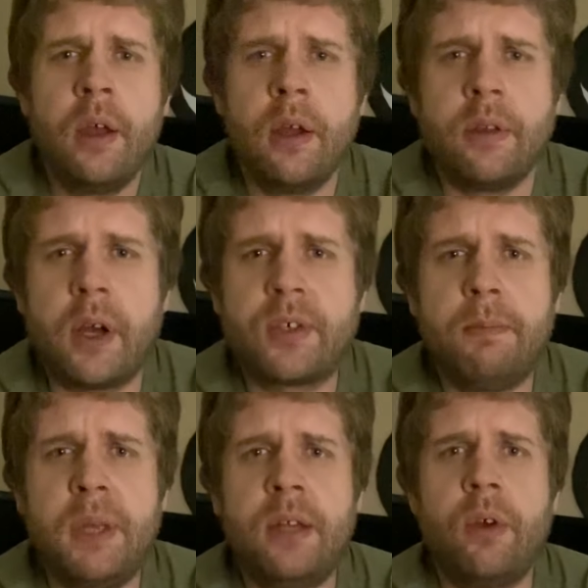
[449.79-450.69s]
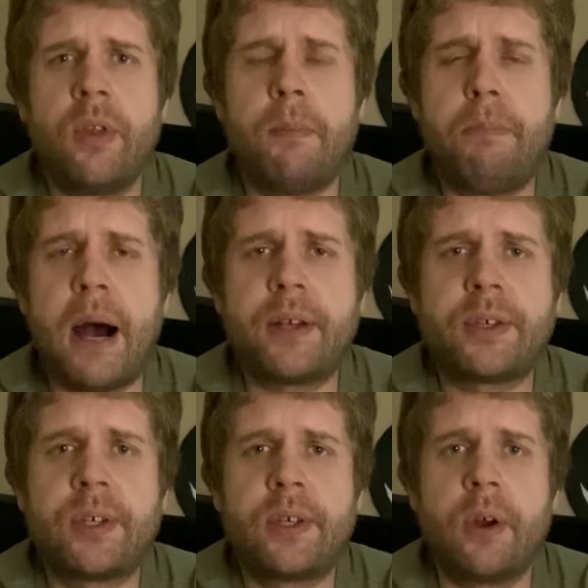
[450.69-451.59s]
doesn't mean you're the
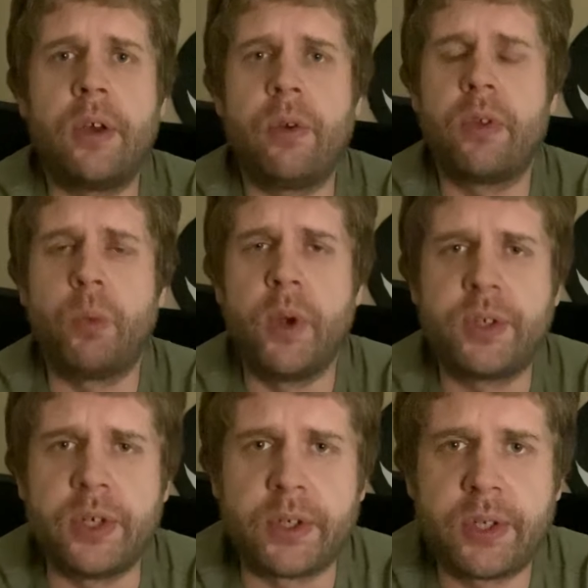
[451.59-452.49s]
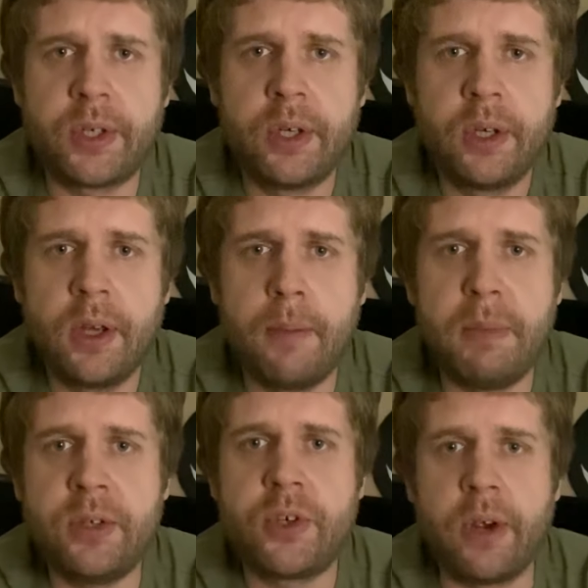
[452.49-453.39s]
best or you're the richest. It
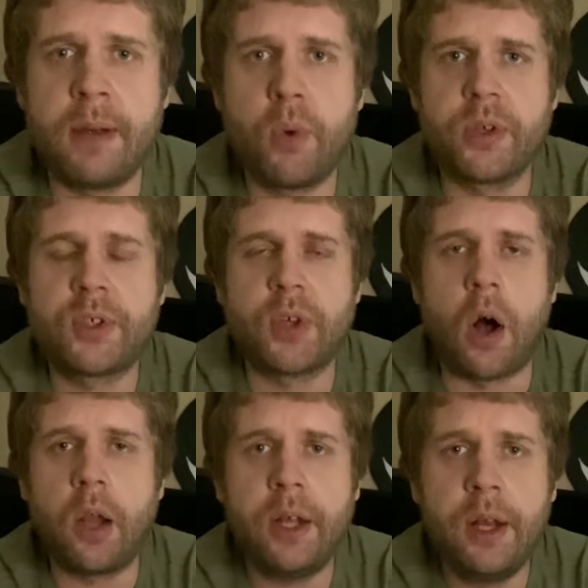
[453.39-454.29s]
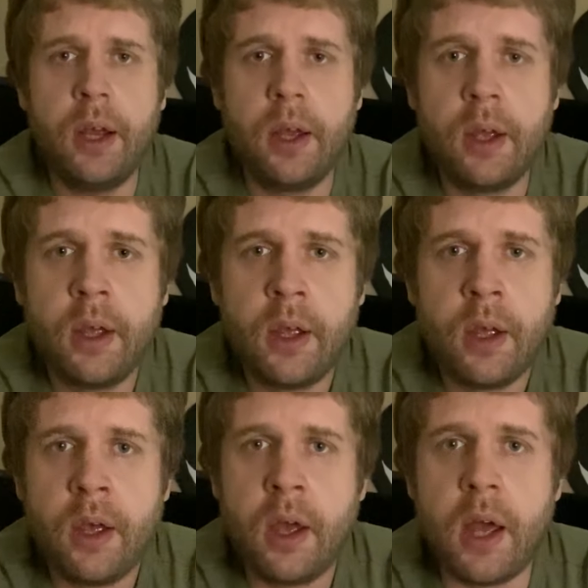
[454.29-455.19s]
means you're in more solid.
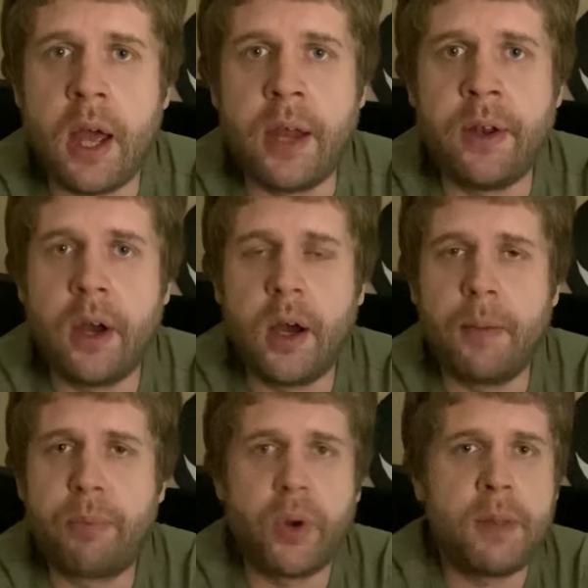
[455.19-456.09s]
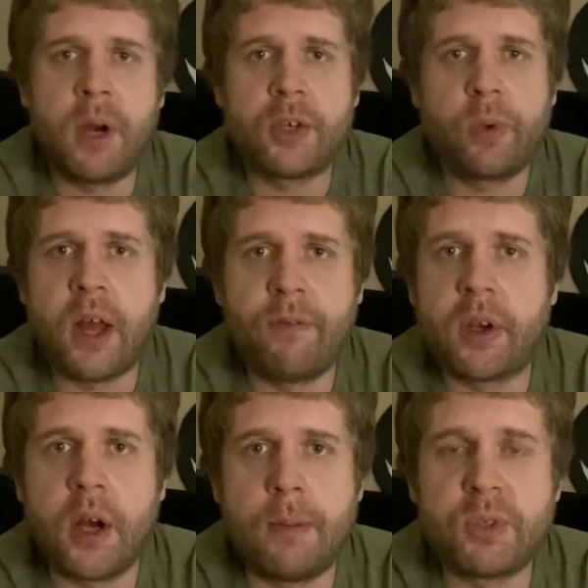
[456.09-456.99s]
And pretty much whatever
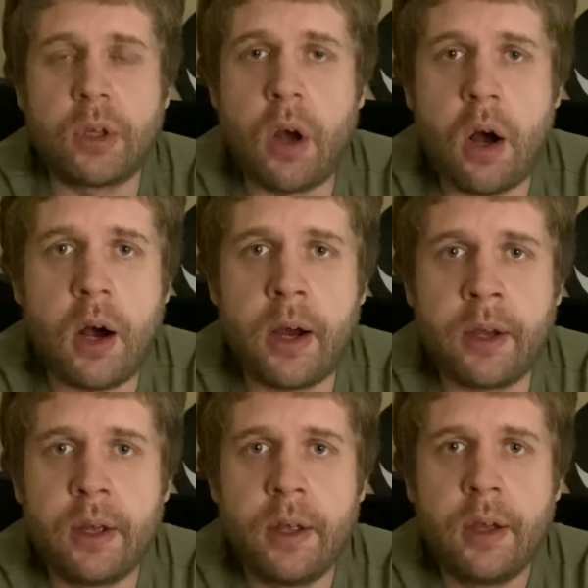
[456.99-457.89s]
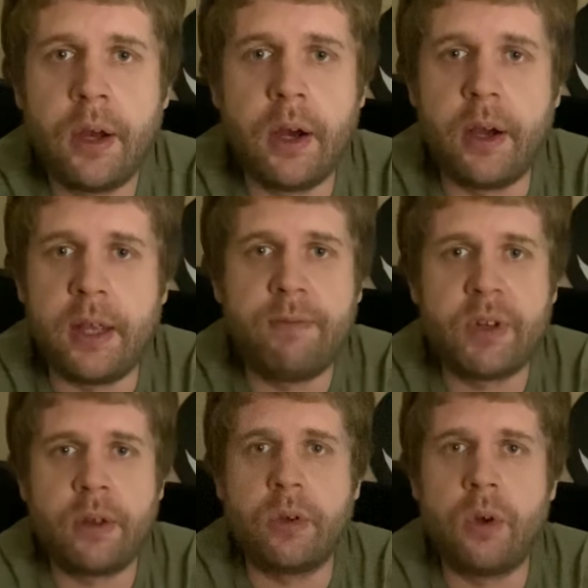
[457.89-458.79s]
comes along,
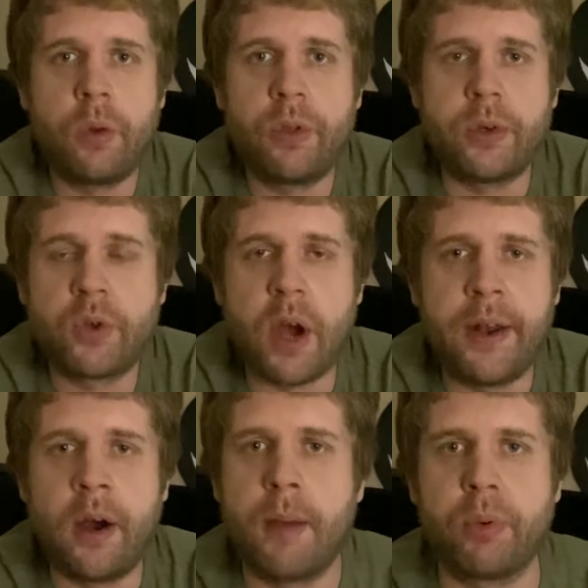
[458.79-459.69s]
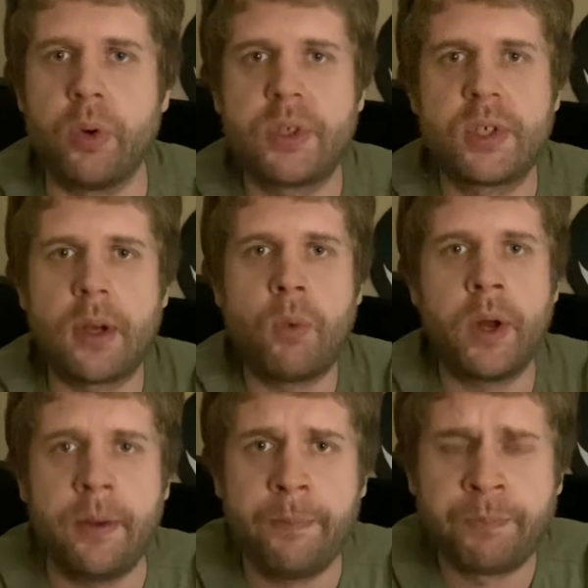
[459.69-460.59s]
even they're trying to uproot
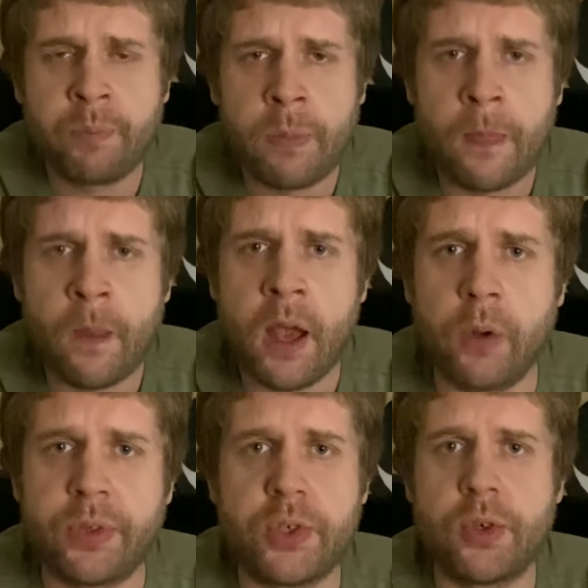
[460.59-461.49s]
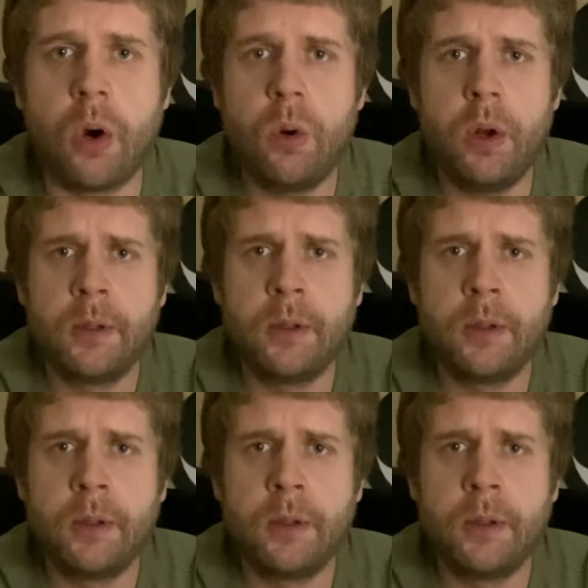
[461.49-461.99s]
someone out the show,